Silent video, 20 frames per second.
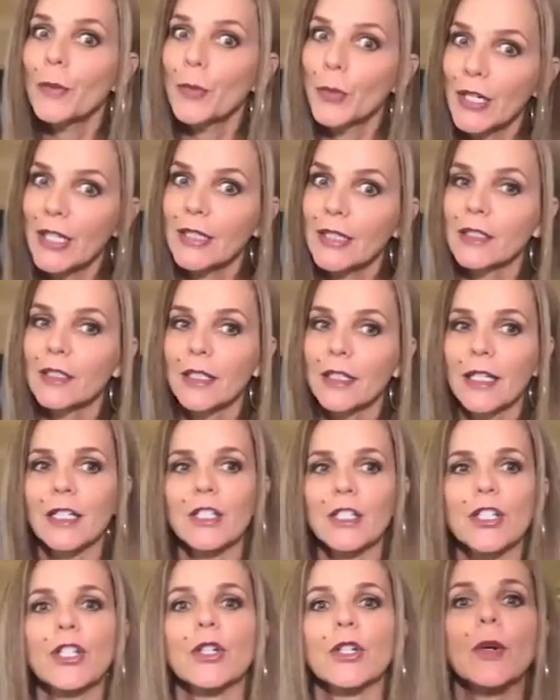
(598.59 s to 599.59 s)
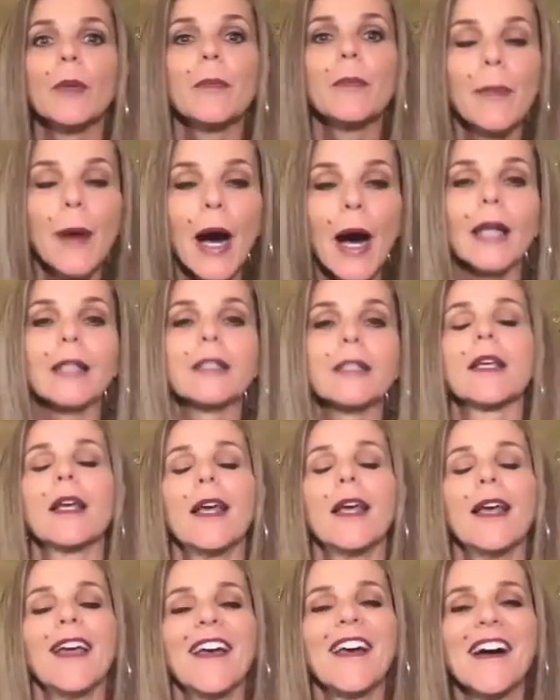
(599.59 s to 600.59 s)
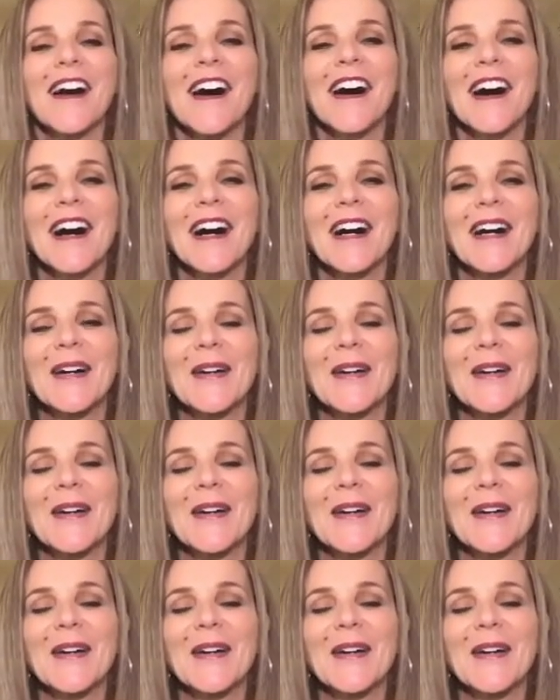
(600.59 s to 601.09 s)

pretty little kid too. But uh,